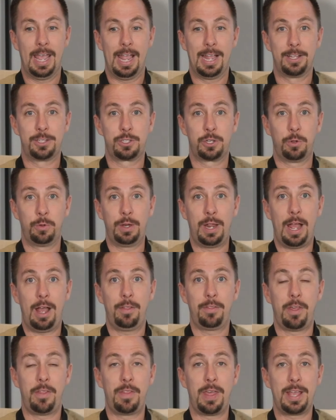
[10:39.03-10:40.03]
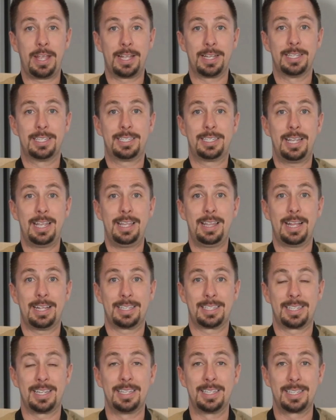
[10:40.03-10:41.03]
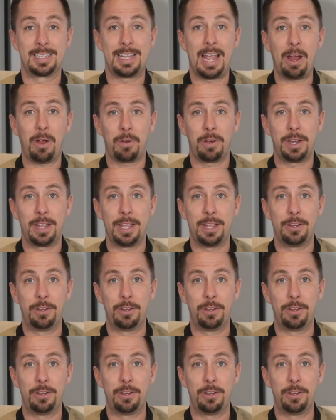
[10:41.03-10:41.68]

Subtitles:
And so now that they can see that sincerity